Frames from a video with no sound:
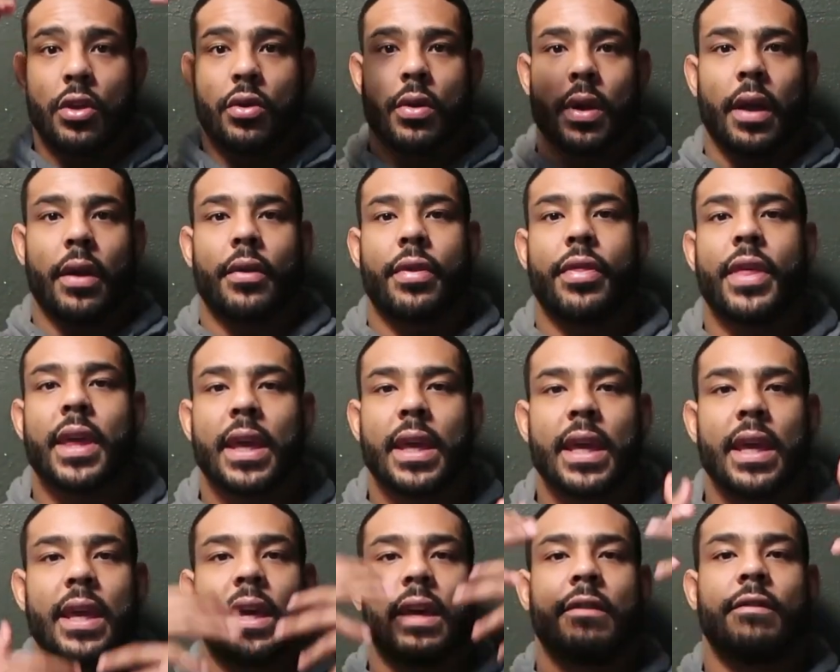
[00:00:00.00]
you are
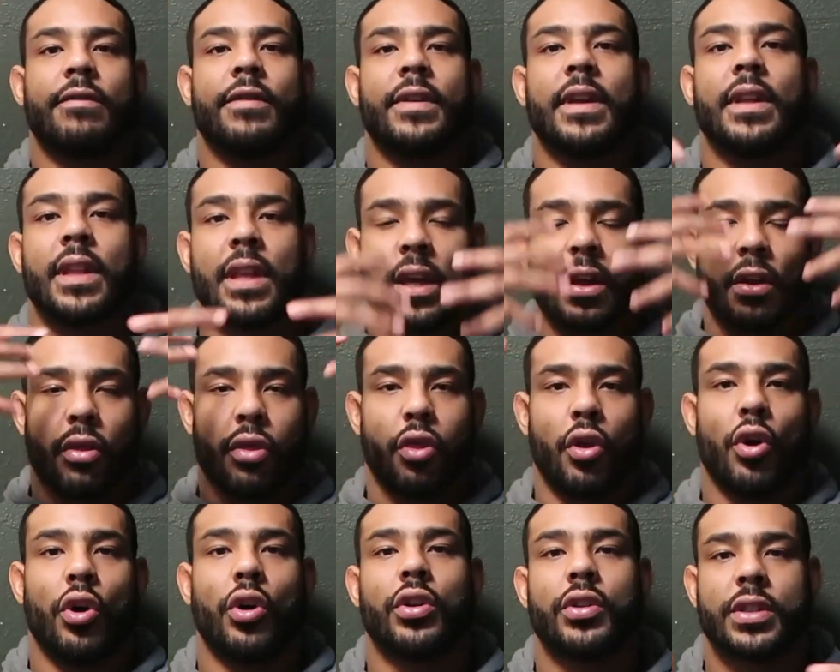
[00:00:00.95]
thinking and feeling
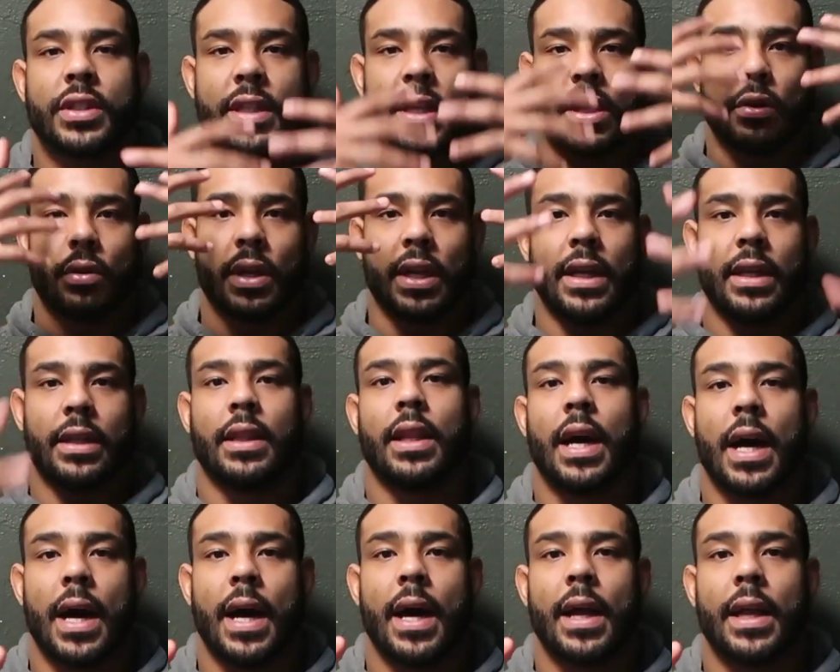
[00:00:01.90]
thoughts that are in
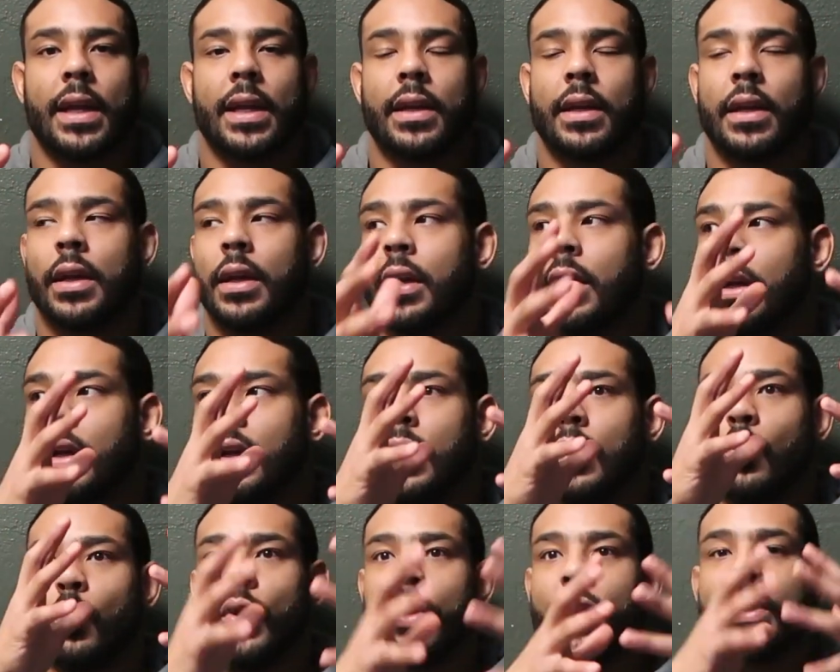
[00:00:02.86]
line
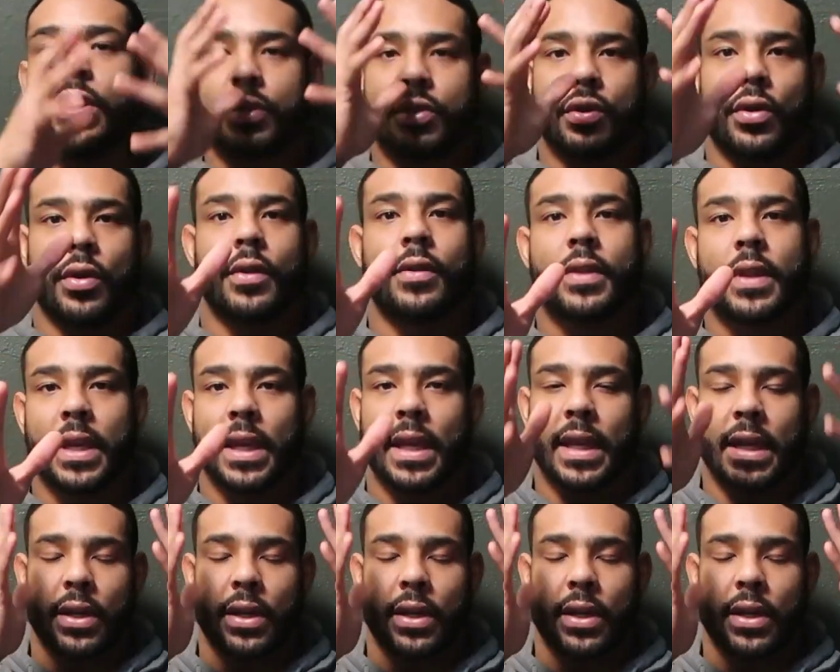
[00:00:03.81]
with a certain thing.